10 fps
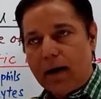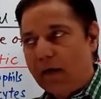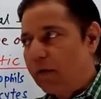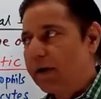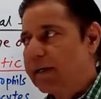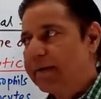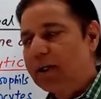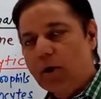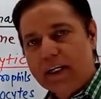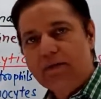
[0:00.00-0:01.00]
vertebrate
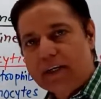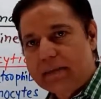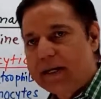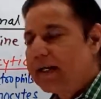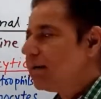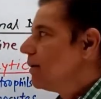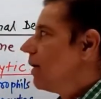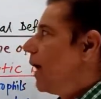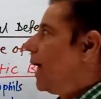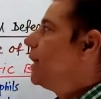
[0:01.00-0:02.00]
or invertebrate
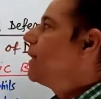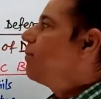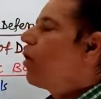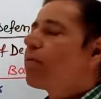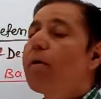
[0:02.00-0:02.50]
in the form